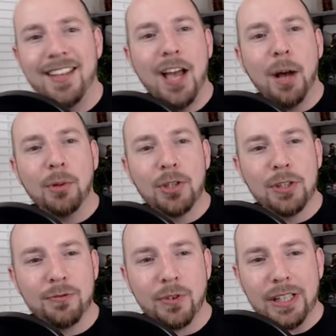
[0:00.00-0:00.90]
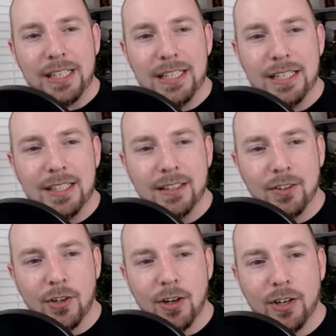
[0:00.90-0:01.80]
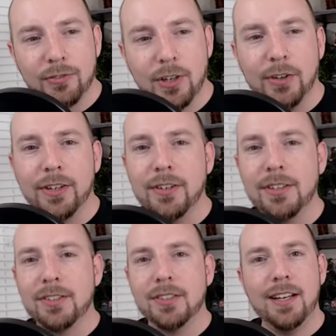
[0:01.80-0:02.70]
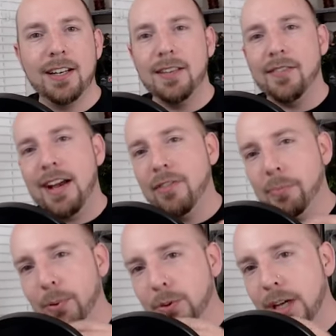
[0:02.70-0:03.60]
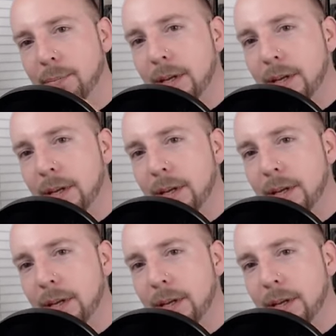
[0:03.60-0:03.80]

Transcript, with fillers: I'm looking for the off. Oh, there it is. I didn't even have it pulled up.